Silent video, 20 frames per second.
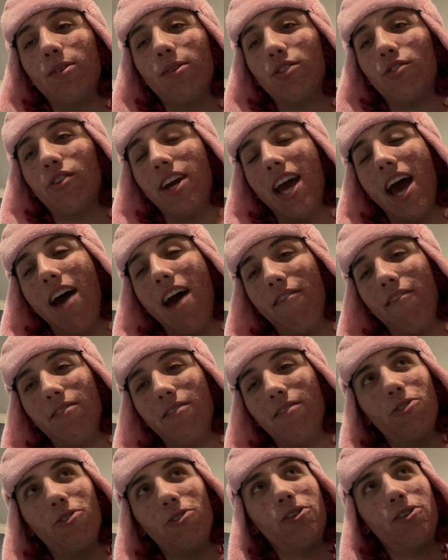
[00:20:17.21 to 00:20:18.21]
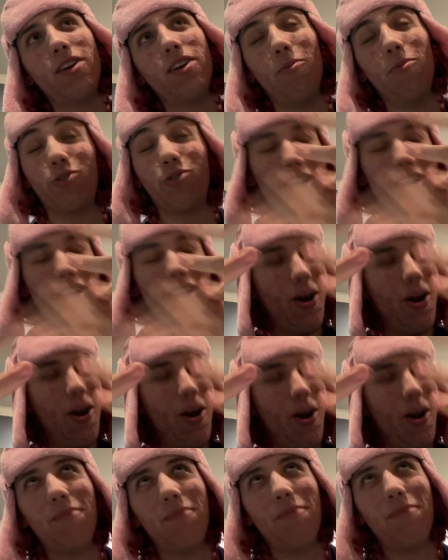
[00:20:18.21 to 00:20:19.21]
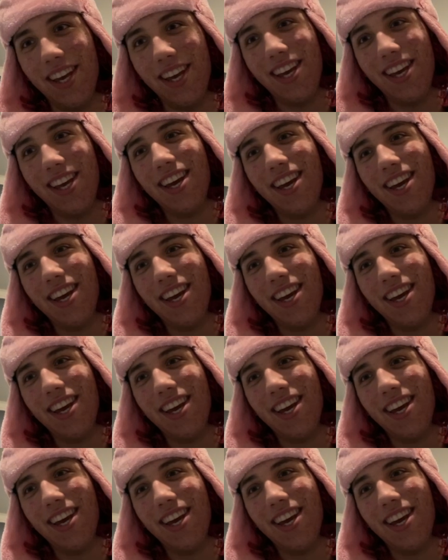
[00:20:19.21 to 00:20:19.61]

It was great having you. It was great you having me.